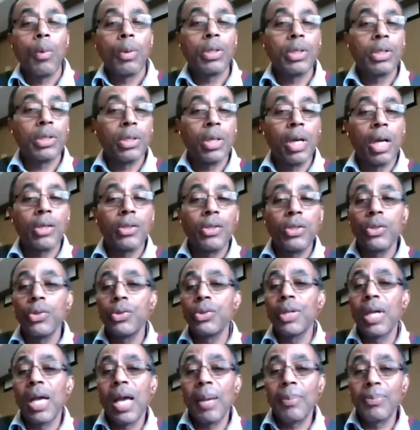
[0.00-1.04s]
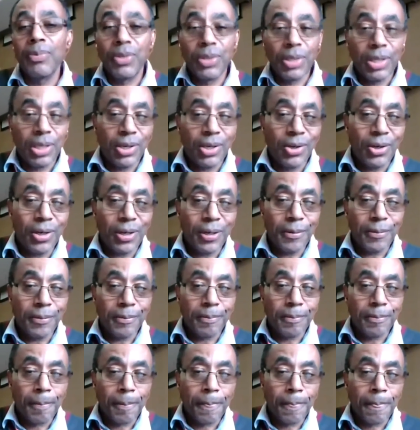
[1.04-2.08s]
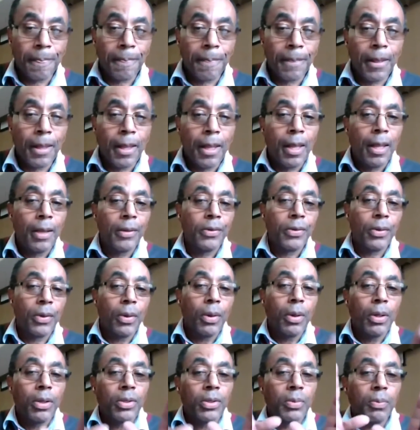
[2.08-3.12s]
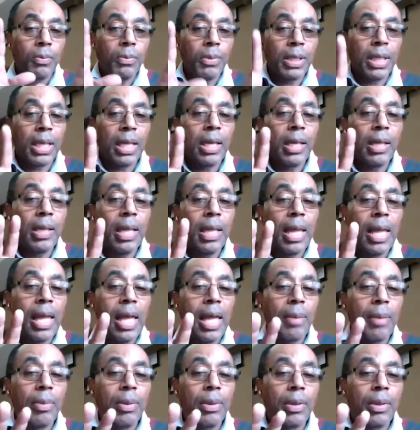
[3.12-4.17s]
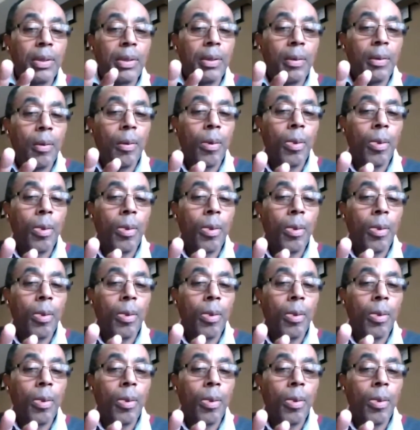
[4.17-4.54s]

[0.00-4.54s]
which is costing you job security. So get in the habit